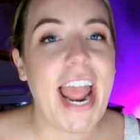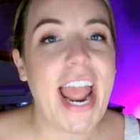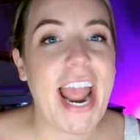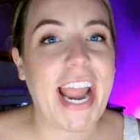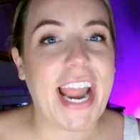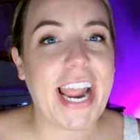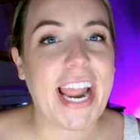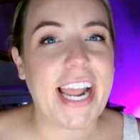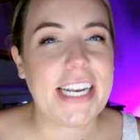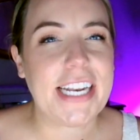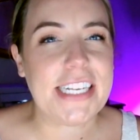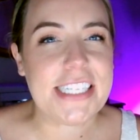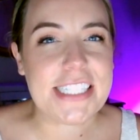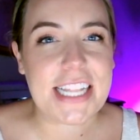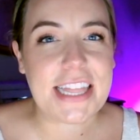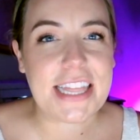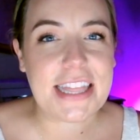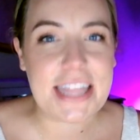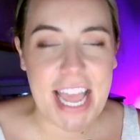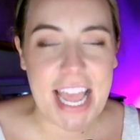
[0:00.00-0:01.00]
and
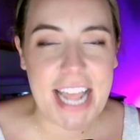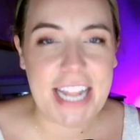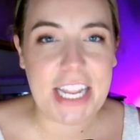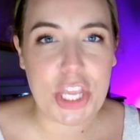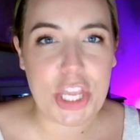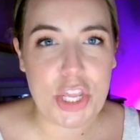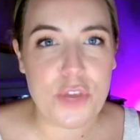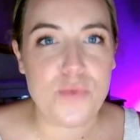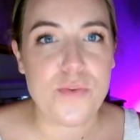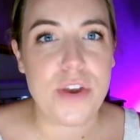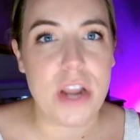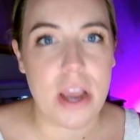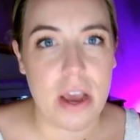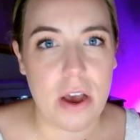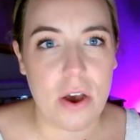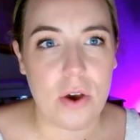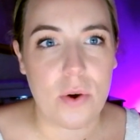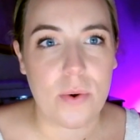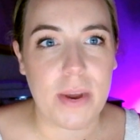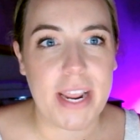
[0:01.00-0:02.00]
let you
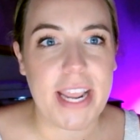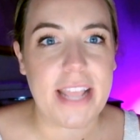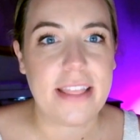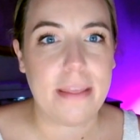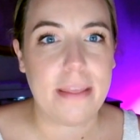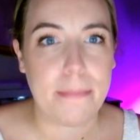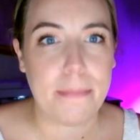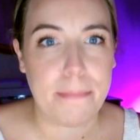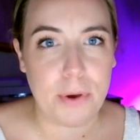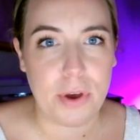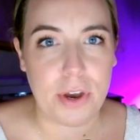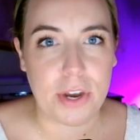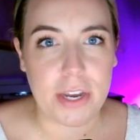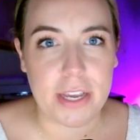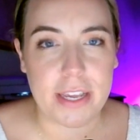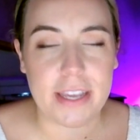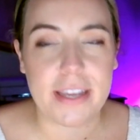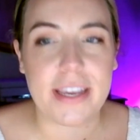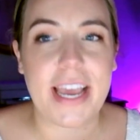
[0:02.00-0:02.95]
know in the book